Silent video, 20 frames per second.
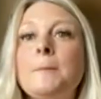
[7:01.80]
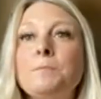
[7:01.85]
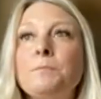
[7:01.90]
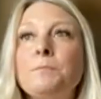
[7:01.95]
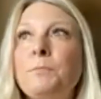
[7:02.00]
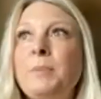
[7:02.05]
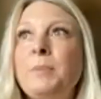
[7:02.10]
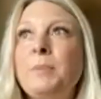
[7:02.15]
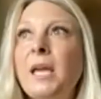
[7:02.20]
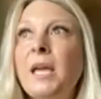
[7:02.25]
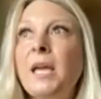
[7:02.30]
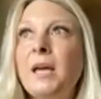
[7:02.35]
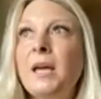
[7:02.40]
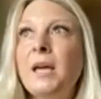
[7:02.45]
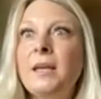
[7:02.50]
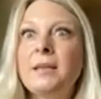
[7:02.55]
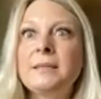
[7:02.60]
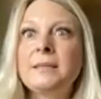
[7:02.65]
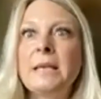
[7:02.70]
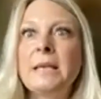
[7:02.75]

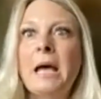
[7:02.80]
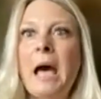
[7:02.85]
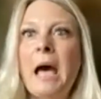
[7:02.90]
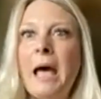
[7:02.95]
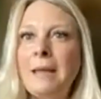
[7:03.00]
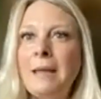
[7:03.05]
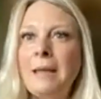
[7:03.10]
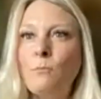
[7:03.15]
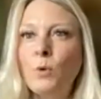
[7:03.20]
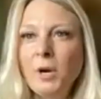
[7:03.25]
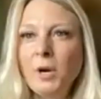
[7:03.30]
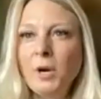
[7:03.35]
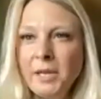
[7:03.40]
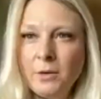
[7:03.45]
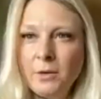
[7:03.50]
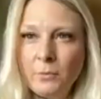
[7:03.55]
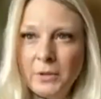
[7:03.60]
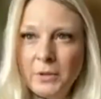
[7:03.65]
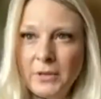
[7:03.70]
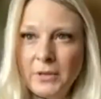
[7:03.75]
because I'm
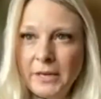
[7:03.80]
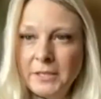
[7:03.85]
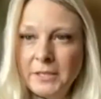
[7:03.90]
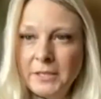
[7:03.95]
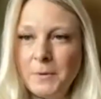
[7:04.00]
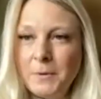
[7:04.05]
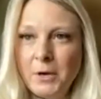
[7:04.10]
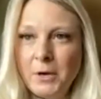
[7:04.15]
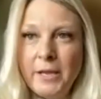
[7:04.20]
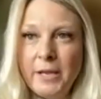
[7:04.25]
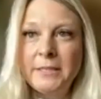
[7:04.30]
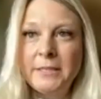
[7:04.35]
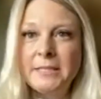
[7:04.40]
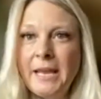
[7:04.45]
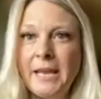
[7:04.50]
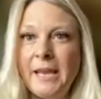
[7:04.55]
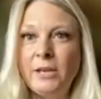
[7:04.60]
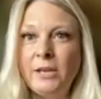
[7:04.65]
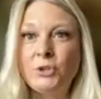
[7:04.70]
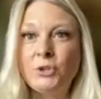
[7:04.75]
working with an experienced
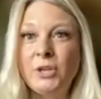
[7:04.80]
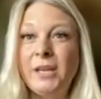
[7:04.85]
agent